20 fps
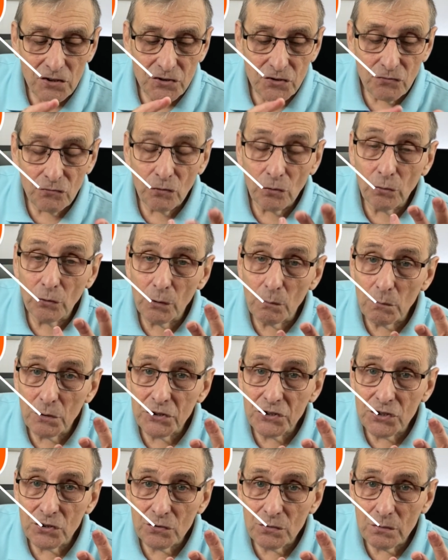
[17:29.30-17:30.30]
Rule number
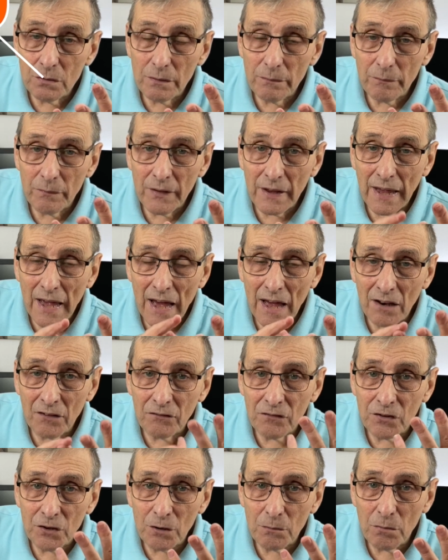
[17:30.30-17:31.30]
2, the
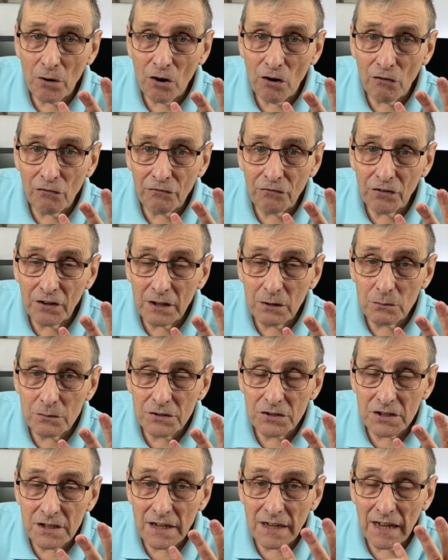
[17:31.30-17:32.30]
adverb of
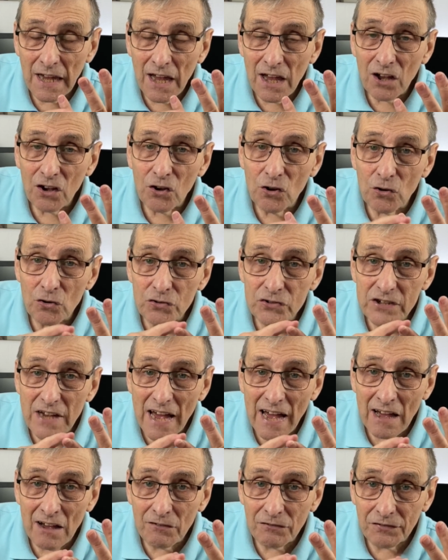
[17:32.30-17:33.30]
frequency goes
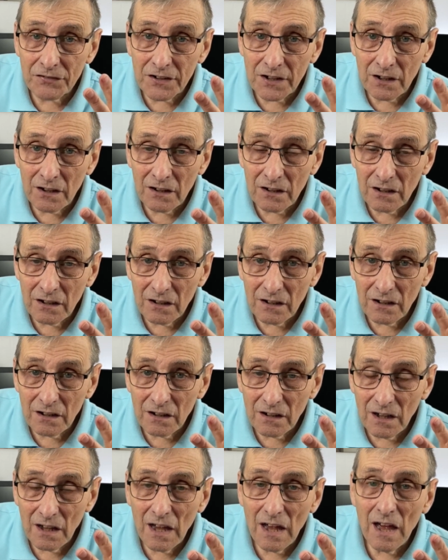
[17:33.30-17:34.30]
after
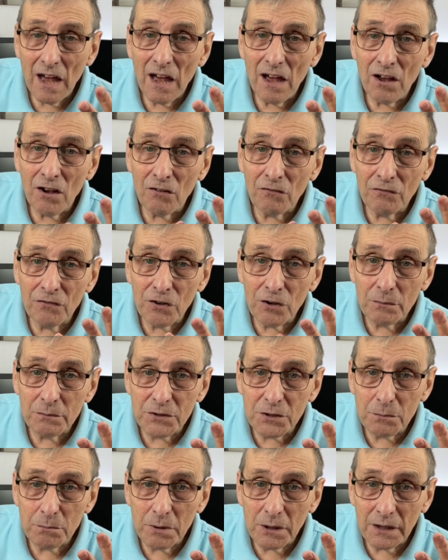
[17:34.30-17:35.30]
a verb
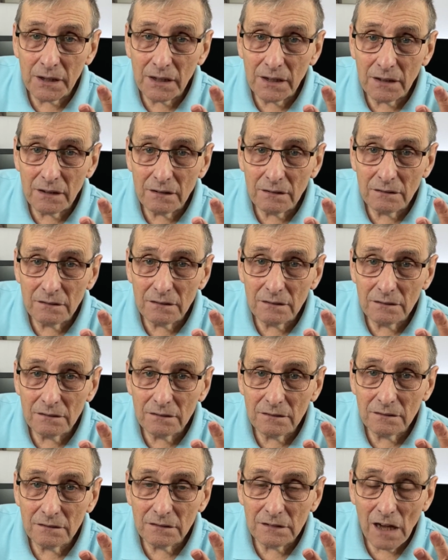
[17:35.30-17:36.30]
to be.
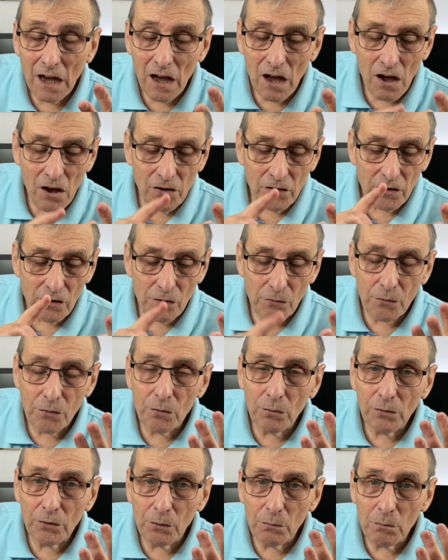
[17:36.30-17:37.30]
And rule
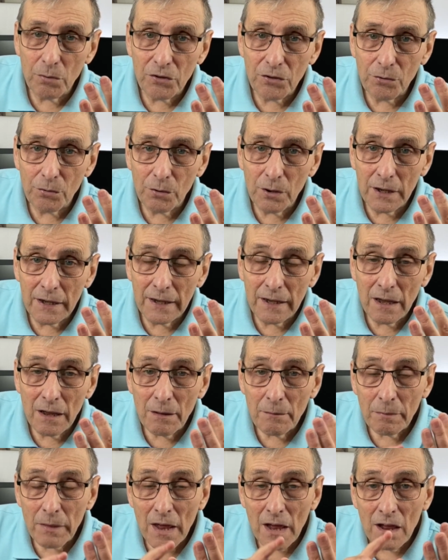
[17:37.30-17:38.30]
number 3,
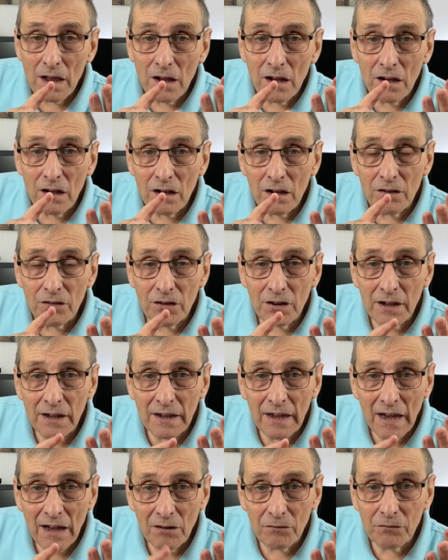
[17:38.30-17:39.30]
the
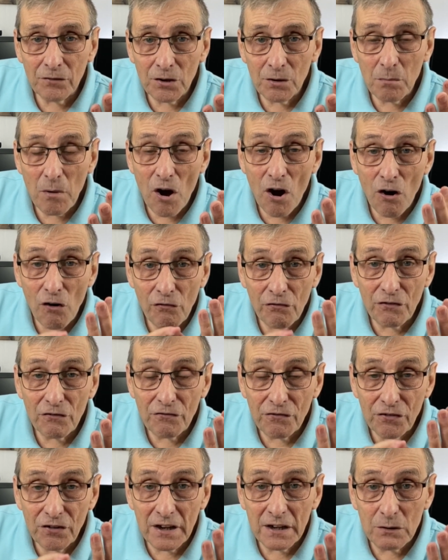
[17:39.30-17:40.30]
adverb of
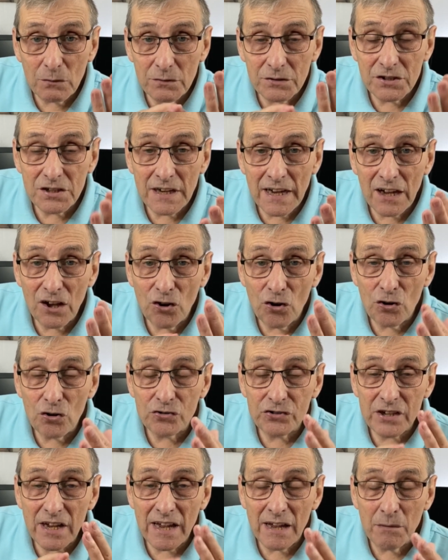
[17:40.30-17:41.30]
frequency goes
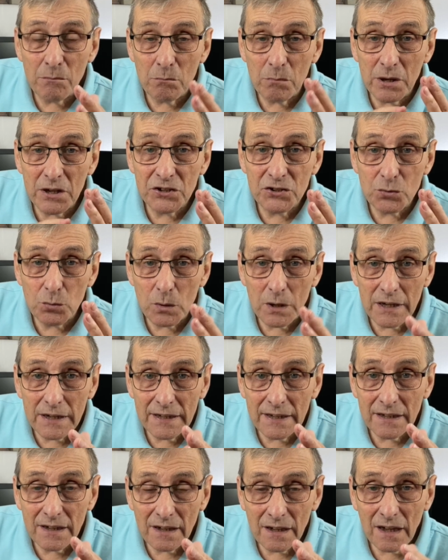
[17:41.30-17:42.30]
in
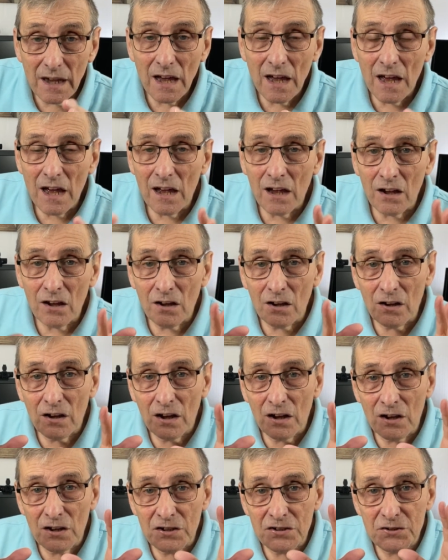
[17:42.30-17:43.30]
between a